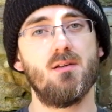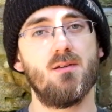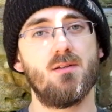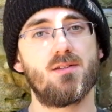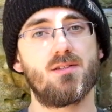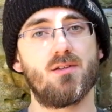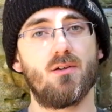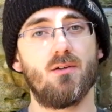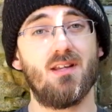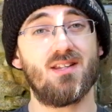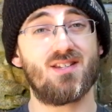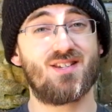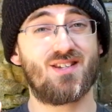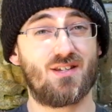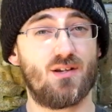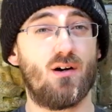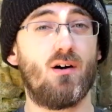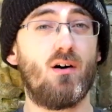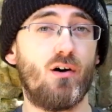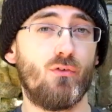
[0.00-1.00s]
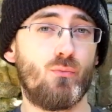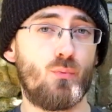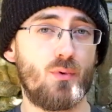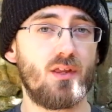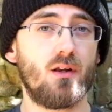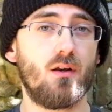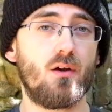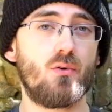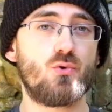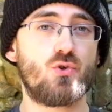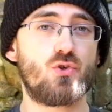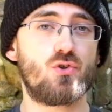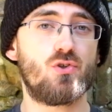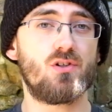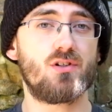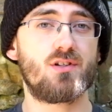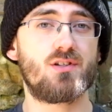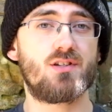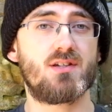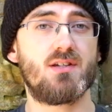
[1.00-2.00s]
So let's start off with the low
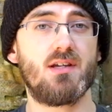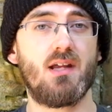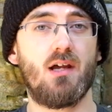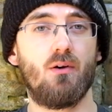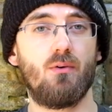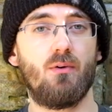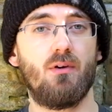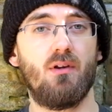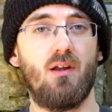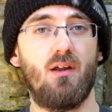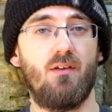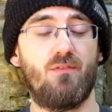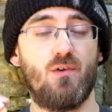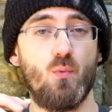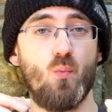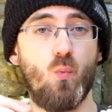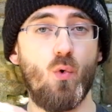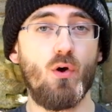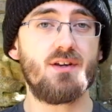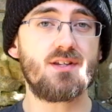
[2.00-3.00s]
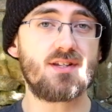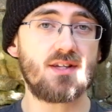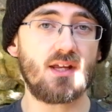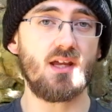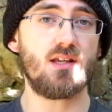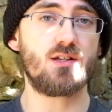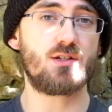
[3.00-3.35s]
trucks. Now, if you want to skate